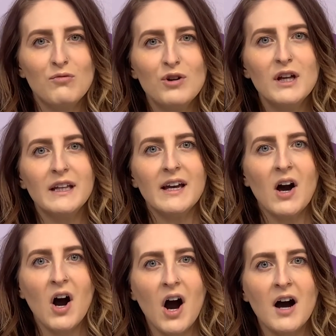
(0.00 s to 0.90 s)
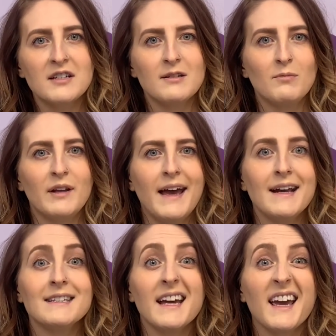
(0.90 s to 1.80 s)
really awesome
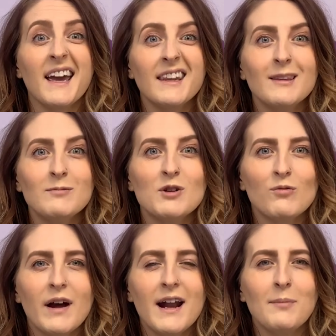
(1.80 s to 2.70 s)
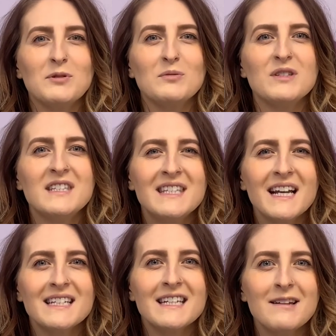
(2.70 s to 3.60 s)
legs that can get them to run up to
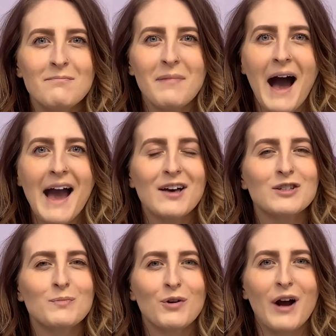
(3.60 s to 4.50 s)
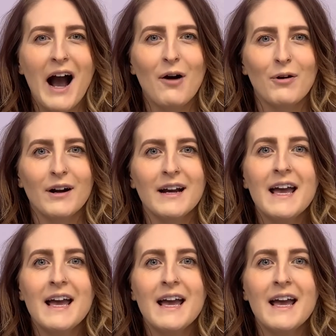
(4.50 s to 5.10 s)
60 miles per hour,